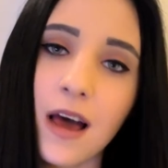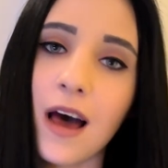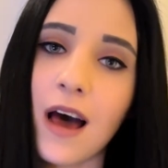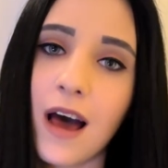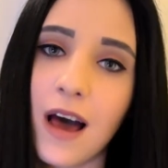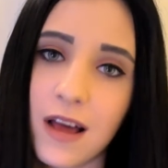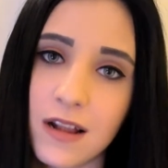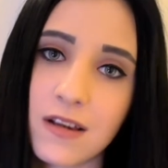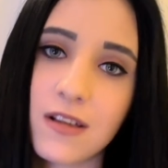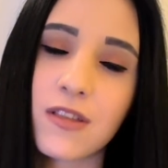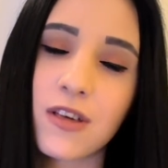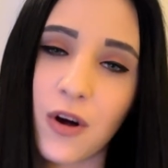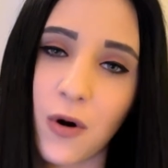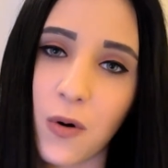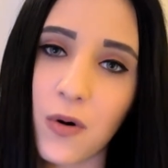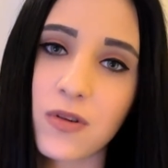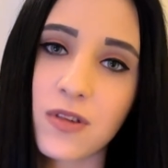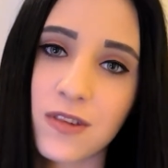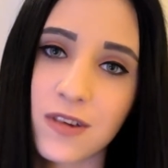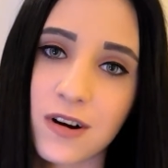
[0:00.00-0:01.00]
at the
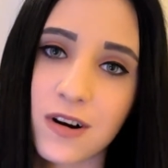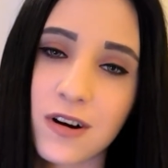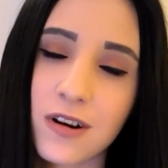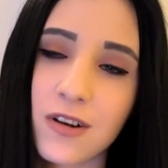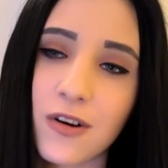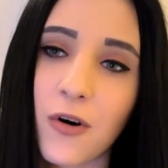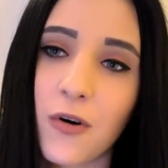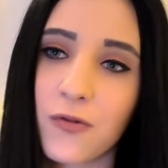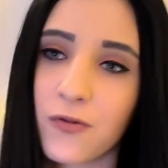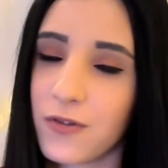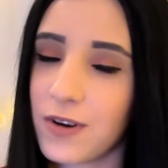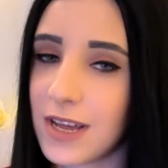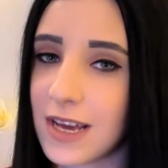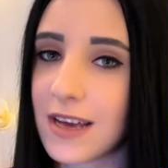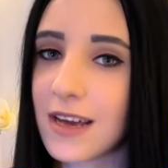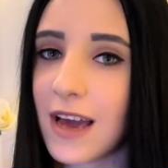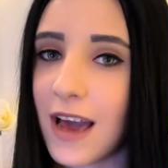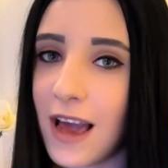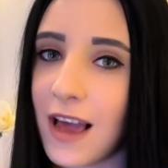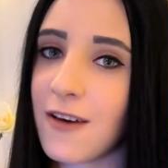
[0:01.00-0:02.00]
concert of Nick
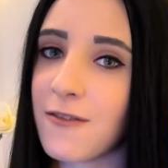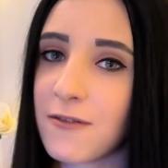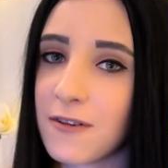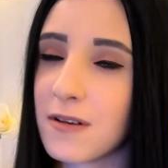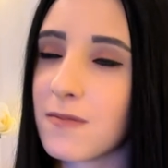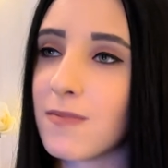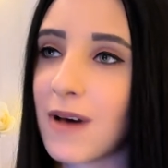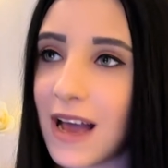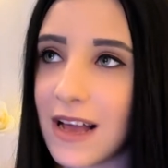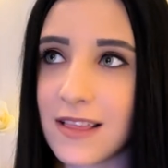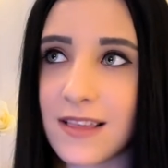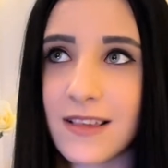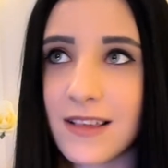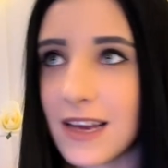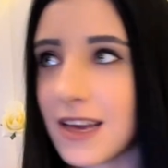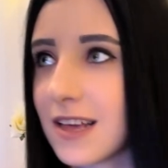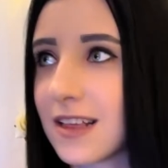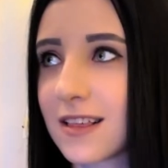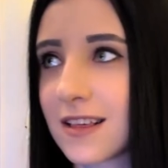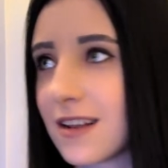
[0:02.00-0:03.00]
Cave and Bad
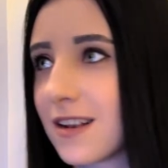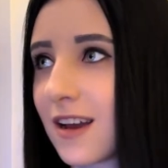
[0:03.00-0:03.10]
Seeds, and